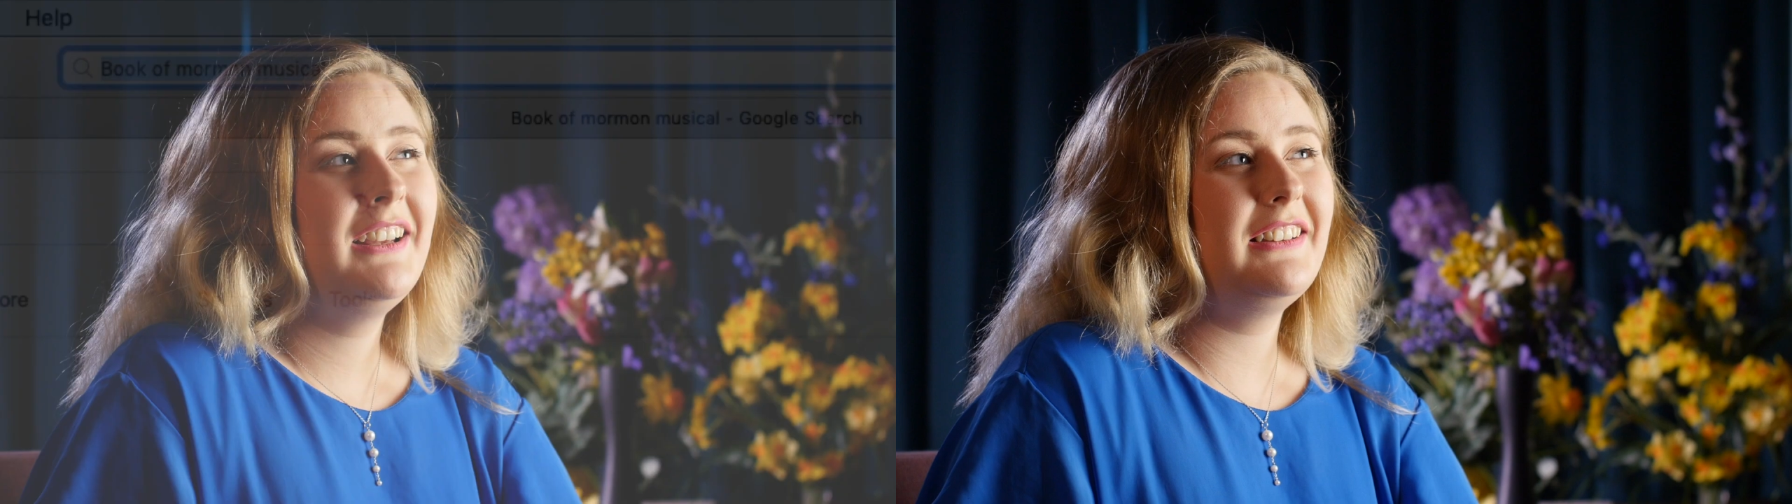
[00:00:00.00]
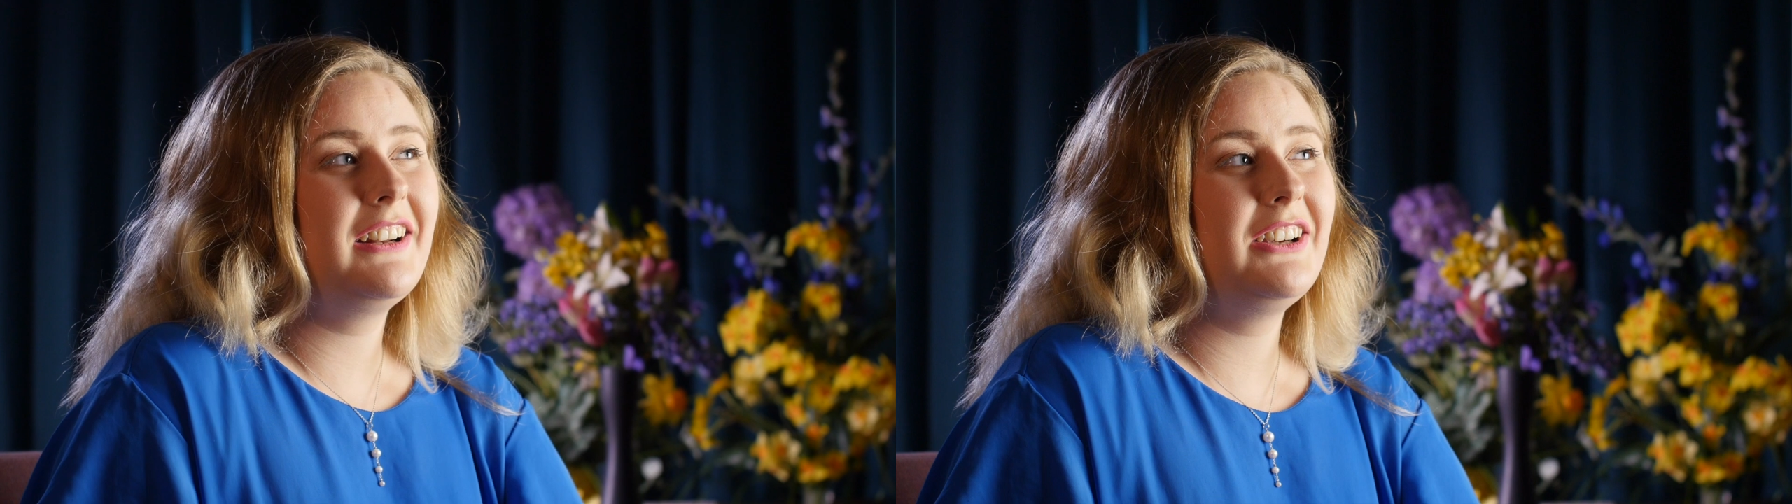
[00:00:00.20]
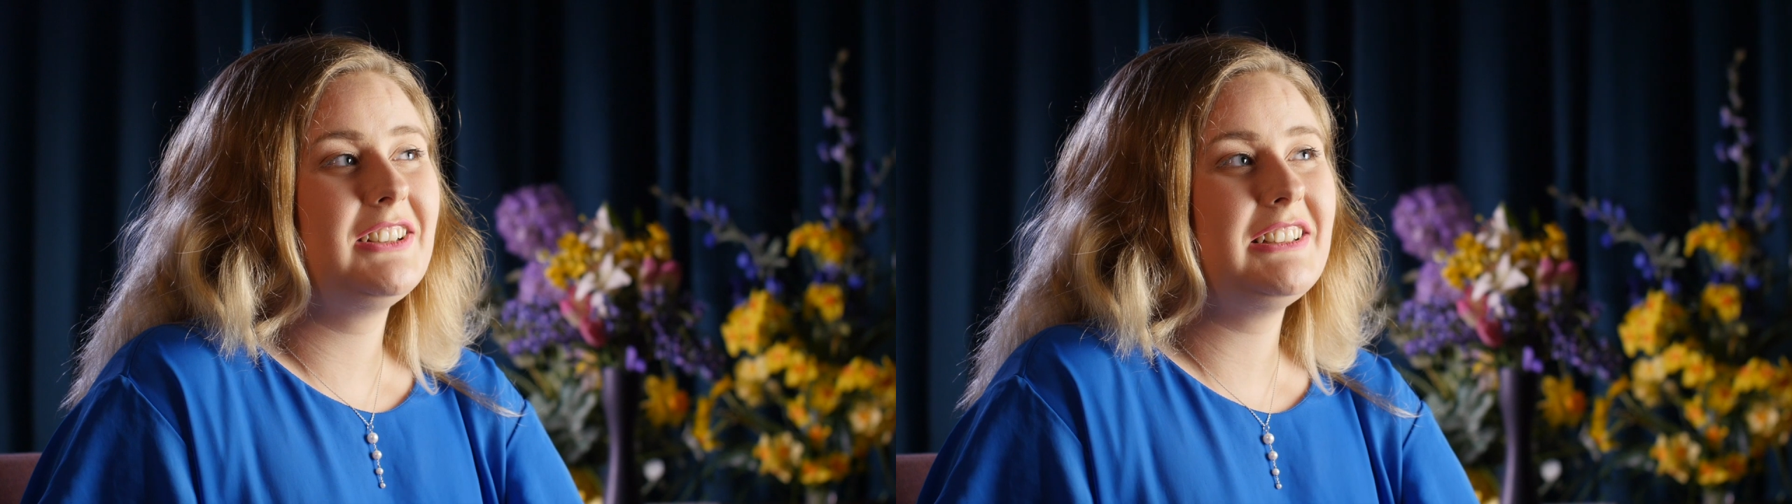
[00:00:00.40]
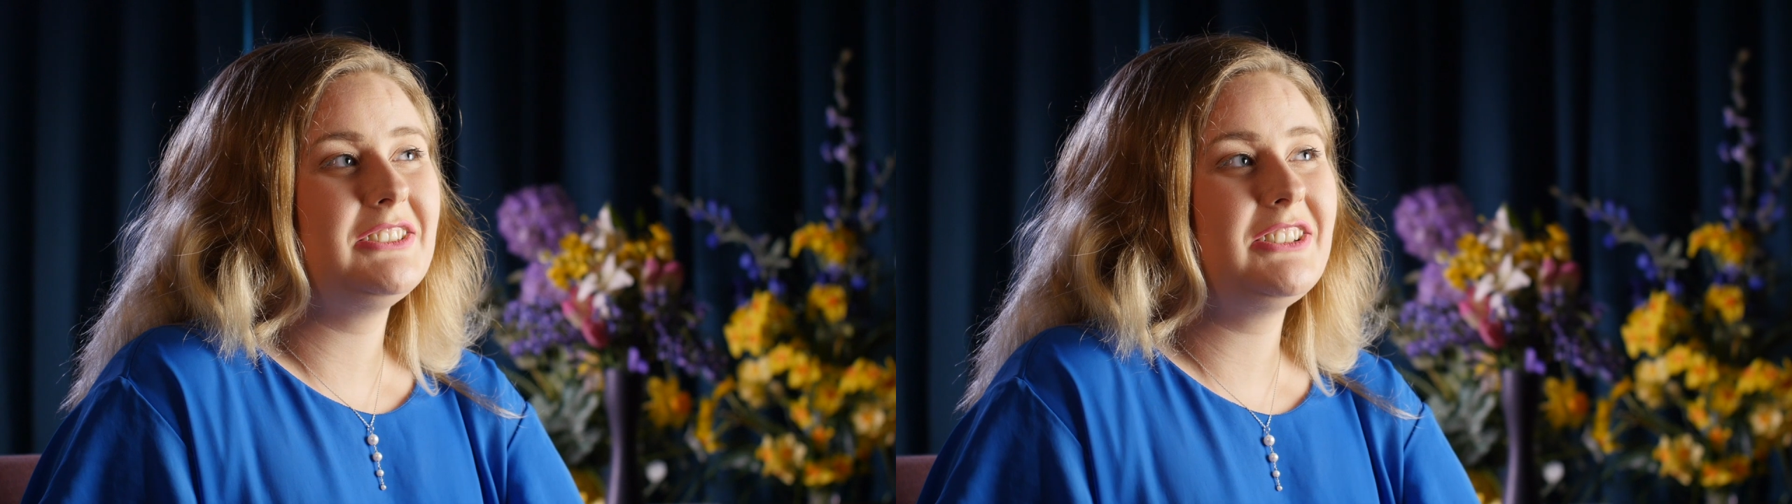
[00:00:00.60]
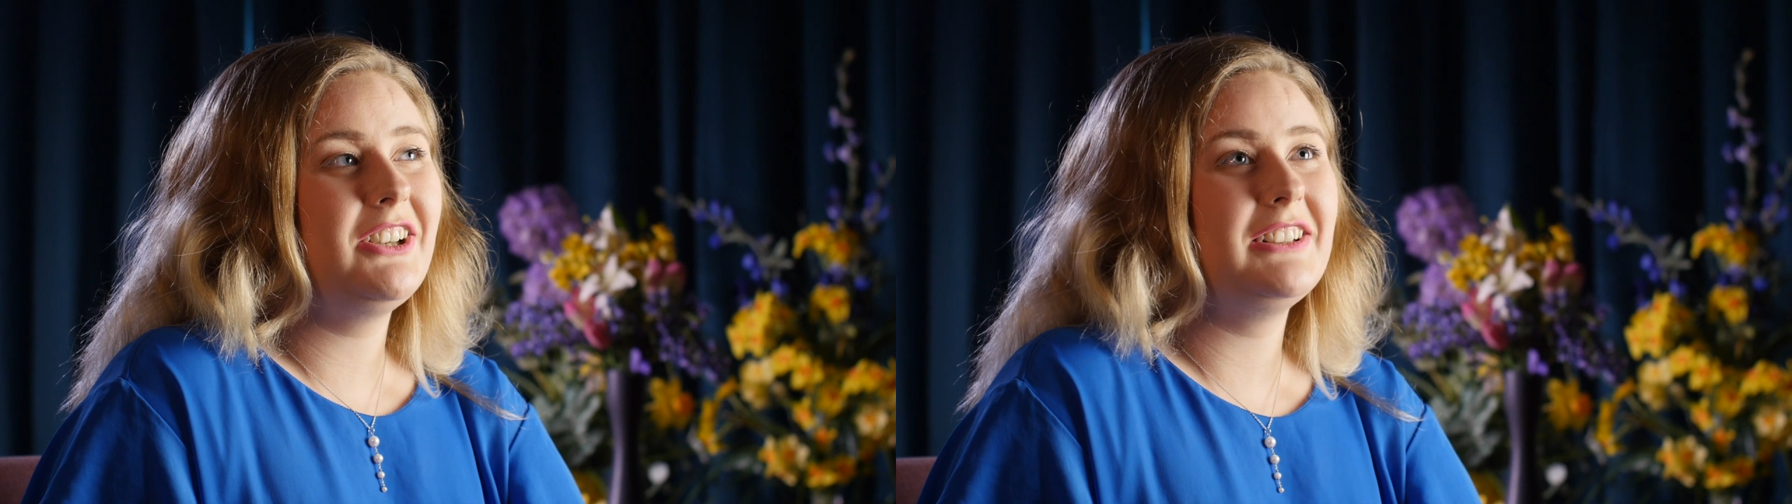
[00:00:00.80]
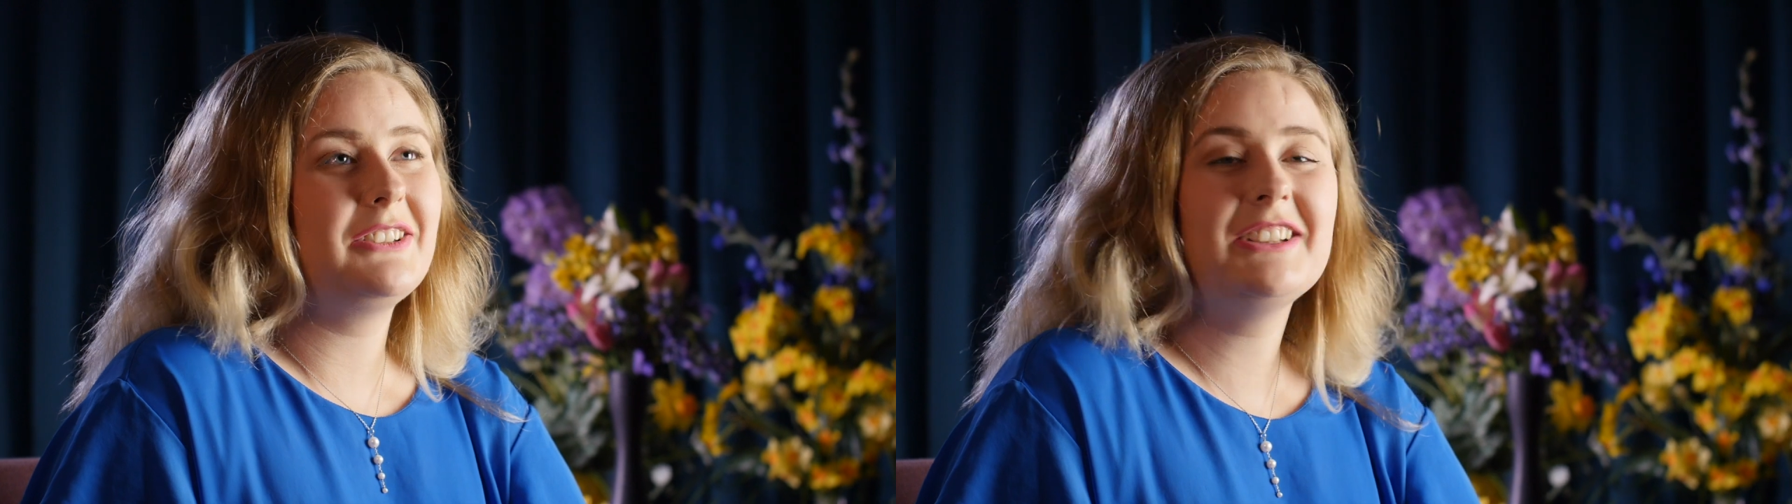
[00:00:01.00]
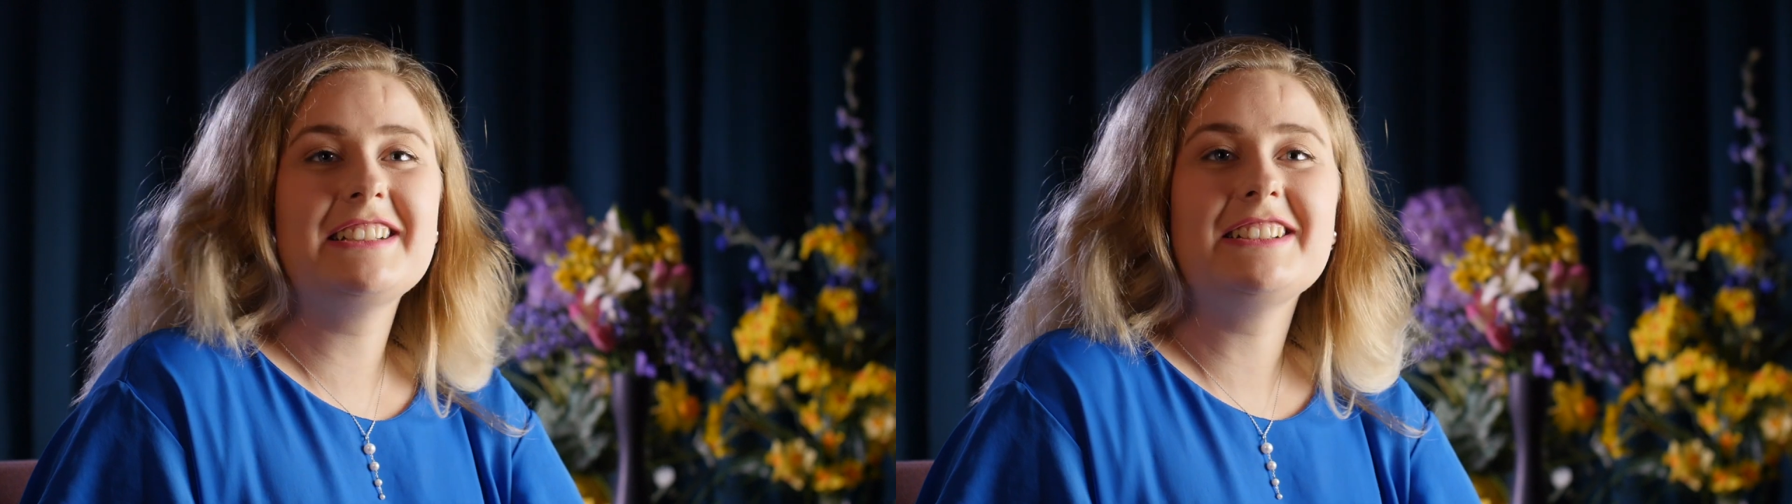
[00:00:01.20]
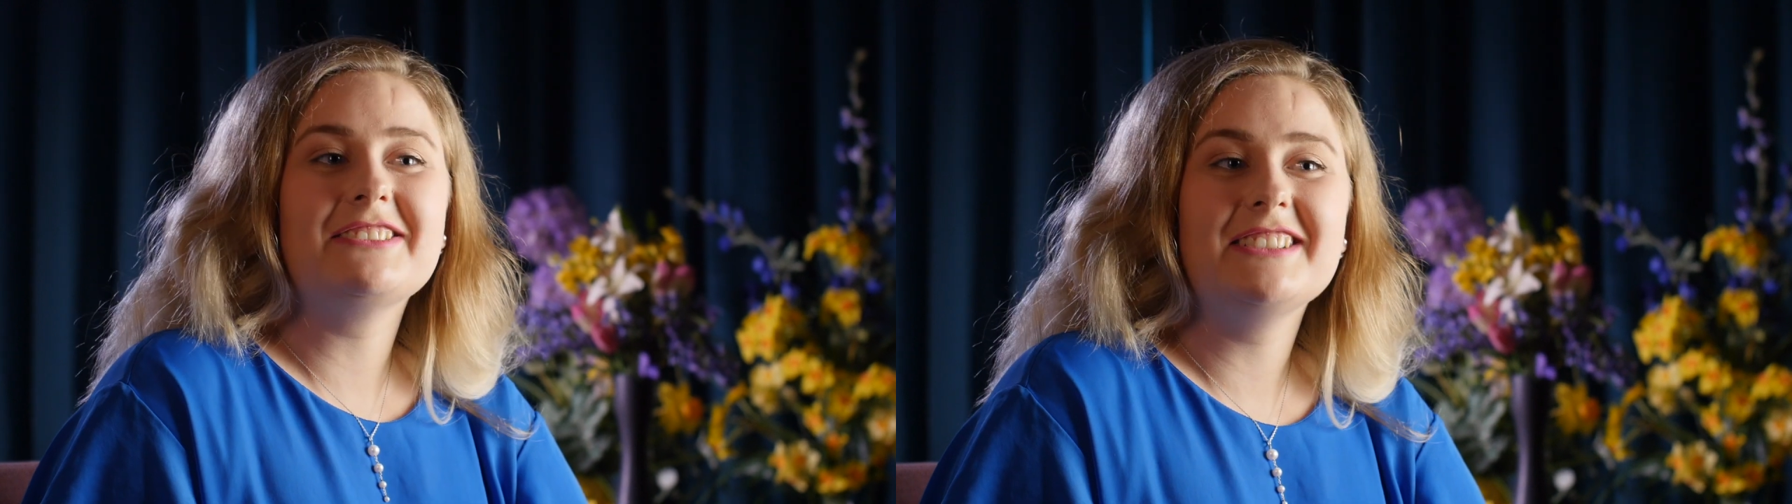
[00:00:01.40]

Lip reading: then I also started to quickly